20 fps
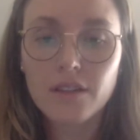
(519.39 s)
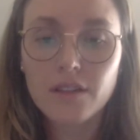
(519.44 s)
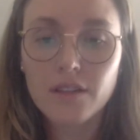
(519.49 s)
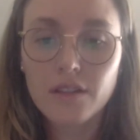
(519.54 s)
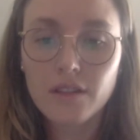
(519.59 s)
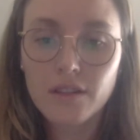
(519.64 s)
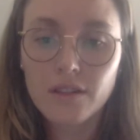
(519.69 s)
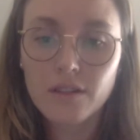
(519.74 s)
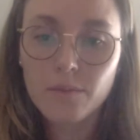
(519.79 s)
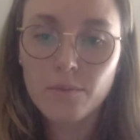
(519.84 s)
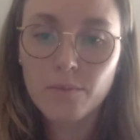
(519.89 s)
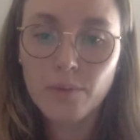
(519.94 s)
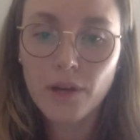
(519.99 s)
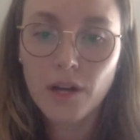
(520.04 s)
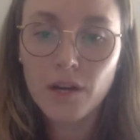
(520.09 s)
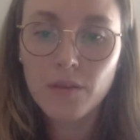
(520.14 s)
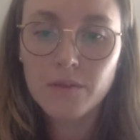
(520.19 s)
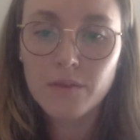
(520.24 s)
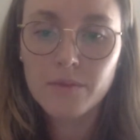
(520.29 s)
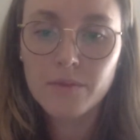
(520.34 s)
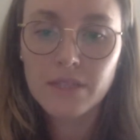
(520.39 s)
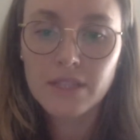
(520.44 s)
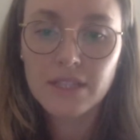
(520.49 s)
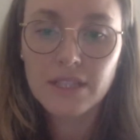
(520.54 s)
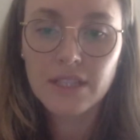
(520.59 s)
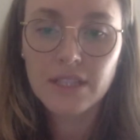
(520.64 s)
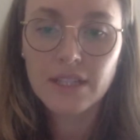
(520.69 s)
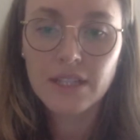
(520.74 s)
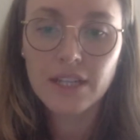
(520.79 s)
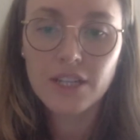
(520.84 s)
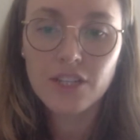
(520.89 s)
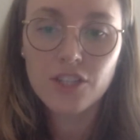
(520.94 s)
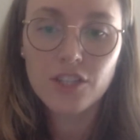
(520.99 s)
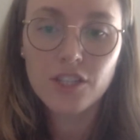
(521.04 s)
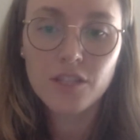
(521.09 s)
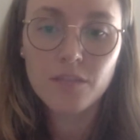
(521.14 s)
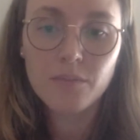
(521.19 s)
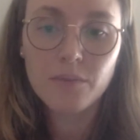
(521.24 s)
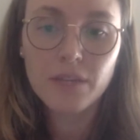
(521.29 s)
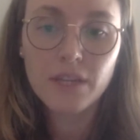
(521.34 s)
The problem is that
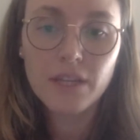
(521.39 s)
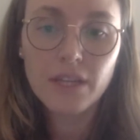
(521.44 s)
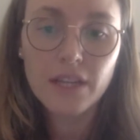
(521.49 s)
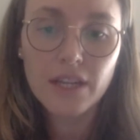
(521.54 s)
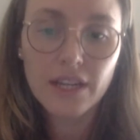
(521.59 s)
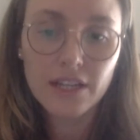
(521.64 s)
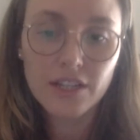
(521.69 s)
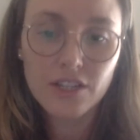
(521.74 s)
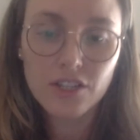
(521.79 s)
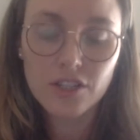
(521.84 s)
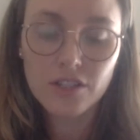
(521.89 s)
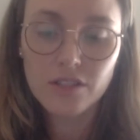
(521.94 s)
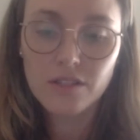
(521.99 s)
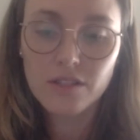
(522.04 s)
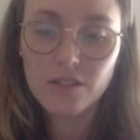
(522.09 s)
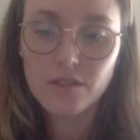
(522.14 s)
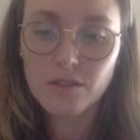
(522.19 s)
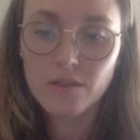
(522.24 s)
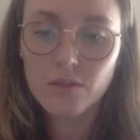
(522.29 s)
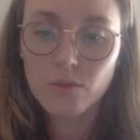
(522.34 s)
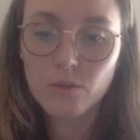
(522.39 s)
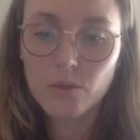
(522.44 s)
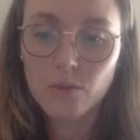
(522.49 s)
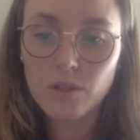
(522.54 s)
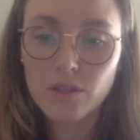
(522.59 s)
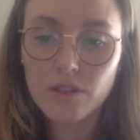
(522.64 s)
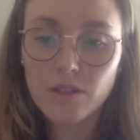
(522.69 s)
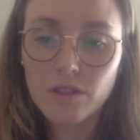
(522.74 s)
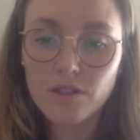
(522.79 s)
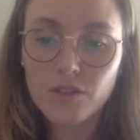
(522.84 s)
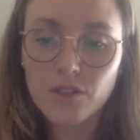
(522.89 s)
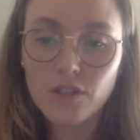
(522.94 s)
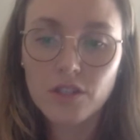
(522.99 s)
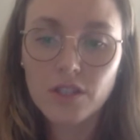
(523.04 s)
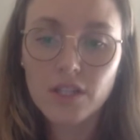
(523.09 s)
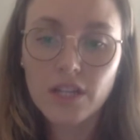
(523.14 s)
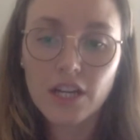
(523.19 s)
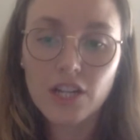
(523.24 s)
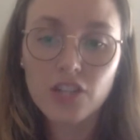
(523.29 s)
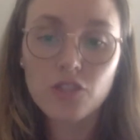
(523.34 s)
HTTP caches will
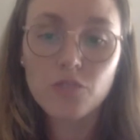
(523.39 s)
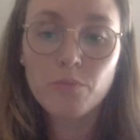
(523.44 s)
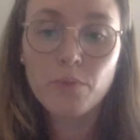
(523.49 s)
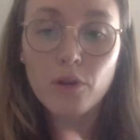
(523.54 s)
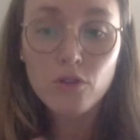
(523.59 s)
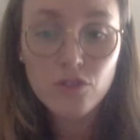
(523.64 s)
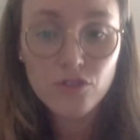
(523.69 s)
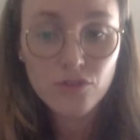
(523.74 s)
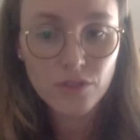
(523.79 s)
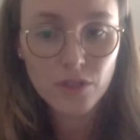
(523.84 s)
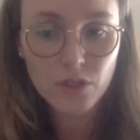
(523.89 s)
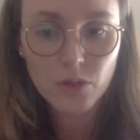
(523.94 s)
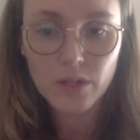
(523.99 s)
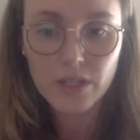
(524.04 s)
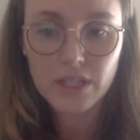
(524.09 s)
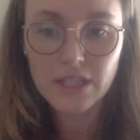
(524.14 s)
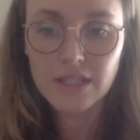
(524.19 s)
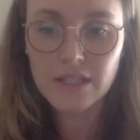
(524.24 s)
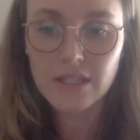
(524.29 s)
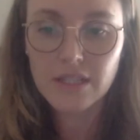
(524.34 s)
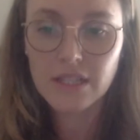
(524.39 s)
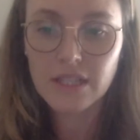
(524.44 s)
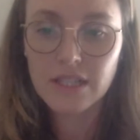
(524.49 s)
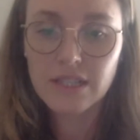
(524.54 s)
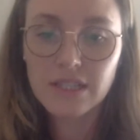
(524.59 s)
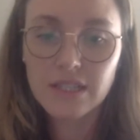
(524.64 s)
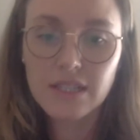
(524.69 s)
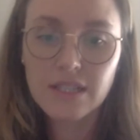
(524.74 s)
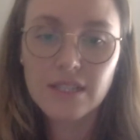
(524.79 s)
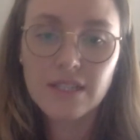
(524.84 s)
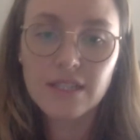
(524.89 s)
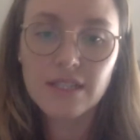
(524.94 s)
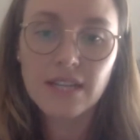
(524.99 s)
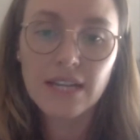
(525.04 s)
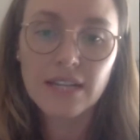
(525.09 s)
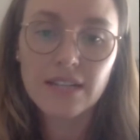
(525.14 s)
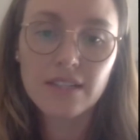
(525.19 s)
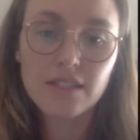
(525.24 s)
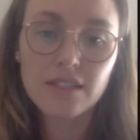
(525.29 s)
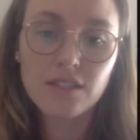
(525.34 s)
not cache post requests, and since
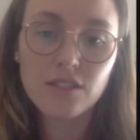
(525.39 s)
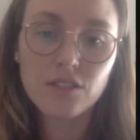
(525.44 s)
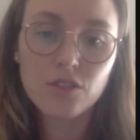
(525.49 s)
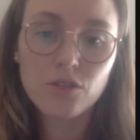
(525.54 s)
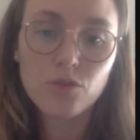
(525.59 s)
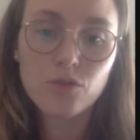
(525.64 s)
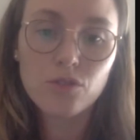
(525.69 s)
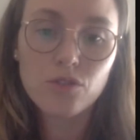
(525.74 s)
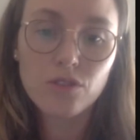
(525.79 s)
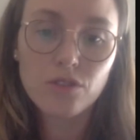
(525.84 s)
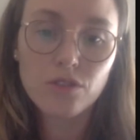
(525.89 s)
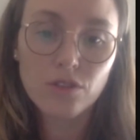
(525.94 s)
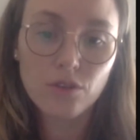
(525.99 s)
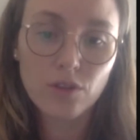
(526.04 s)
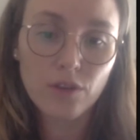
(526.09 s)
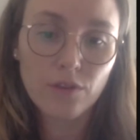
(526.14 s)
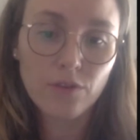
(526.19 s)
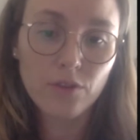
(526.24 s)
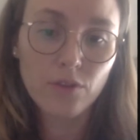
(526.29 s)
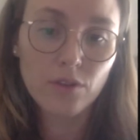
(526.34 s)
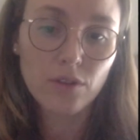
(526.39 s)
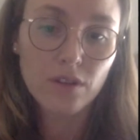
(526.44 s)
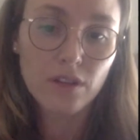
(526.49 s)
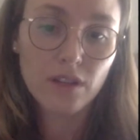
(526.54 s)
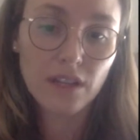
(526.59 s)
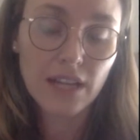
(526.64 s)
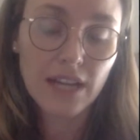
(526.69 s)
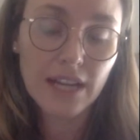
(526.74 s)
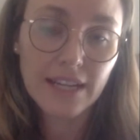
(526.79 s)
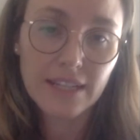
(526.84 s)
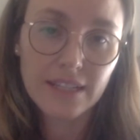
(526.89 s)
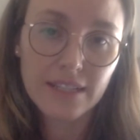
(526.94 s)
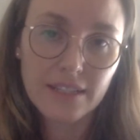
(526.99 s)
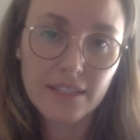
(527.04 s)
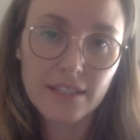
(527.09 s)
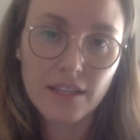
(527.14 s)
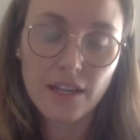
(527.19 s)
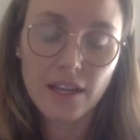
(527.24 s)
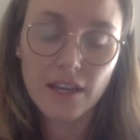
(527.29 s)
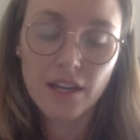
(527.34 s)
that is used on the GraphQL
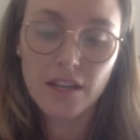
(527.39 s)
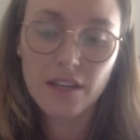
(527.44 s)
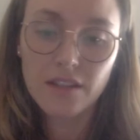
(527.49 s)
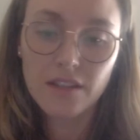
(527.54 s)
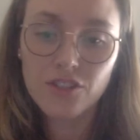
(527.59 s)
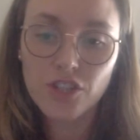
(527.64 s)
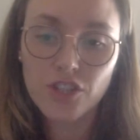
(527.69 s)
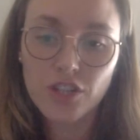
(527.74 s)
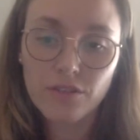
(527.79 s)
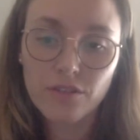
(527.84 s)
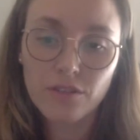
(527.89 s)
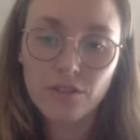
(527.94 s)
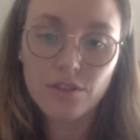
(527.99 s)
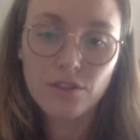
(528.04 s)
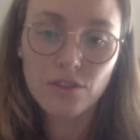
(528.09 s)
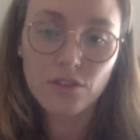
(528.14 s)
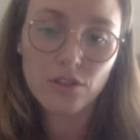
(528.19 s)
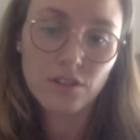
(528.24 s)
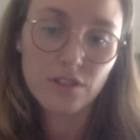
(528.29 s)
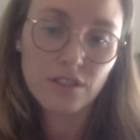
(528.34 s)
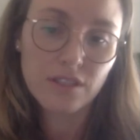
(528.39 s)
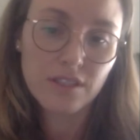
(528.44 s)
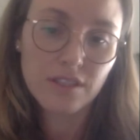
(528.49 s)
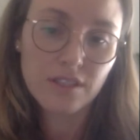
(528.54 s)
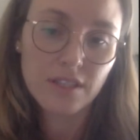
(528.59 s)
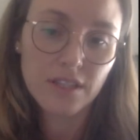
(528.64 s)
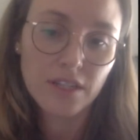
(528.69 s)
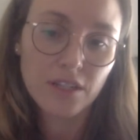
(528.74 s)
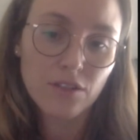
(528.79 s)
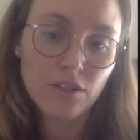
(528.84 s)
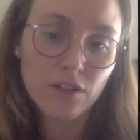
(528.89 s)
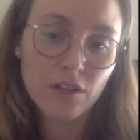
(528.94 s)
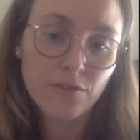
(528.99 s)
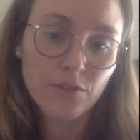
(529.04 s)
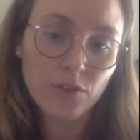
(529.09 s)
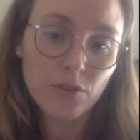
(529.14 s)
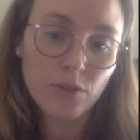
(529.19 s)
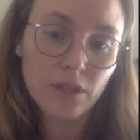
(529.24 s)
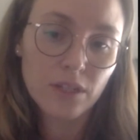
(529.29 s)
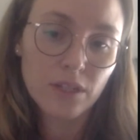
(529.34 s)
client, the general thought is that
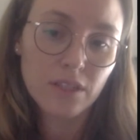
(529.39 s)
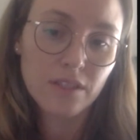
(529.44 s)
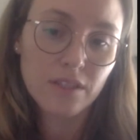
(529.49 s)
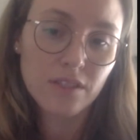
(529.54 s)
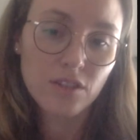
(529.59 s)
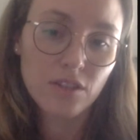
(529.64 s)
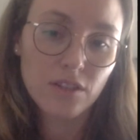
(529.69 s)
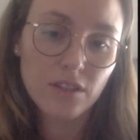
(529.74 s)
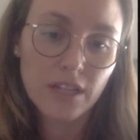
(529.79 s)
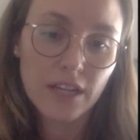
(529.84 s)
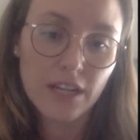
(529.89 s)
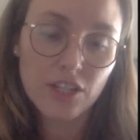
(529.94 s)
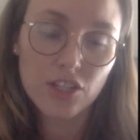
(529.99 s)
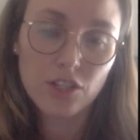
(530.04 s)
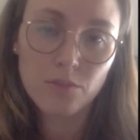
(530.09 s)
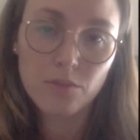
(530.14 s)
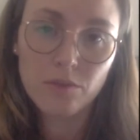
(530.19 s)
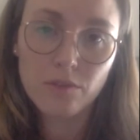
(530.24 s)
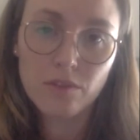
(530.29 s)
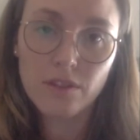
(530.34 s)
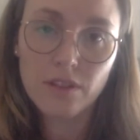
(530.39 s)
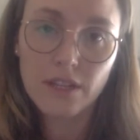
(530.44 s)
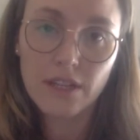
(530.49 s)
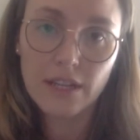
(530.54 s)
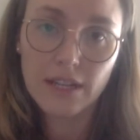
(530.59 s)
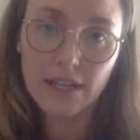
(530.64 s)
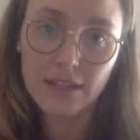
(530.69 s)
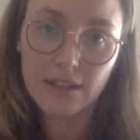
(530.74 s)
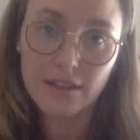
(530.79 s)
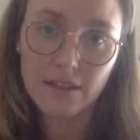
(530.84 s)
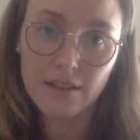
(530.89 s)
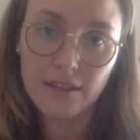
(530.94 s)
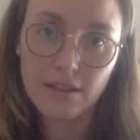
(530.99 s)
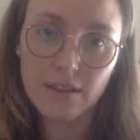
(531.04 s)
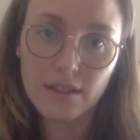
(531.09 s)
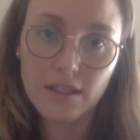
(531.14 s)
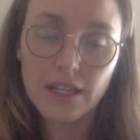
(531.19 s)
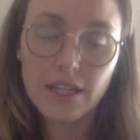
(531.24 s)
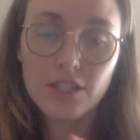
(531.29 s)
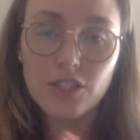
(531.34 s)
GraphQL is not cacheable at
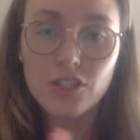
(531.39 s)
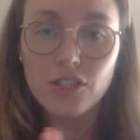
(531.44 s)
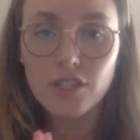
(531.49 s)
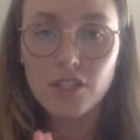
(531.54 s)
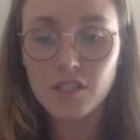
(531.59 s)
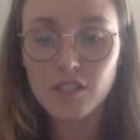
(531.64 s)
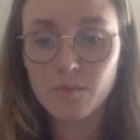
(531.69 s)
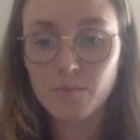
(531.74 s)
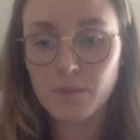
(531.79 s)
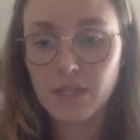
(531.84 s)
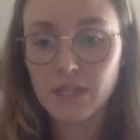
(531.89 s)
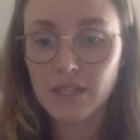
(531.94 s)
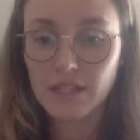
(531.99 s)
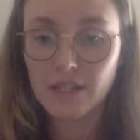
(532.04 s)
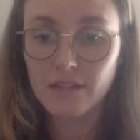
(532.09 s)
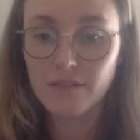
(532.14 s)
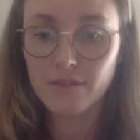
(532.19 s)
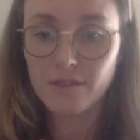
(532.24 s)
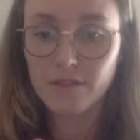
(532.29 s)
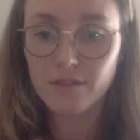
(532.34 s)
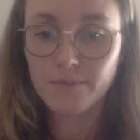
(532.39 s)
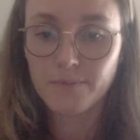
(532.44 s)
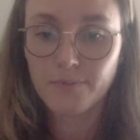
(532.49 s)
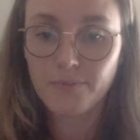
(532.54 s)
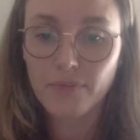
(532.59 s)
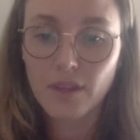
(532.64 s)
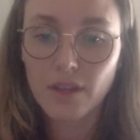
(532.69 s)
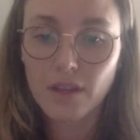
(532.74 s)
the HTTP level.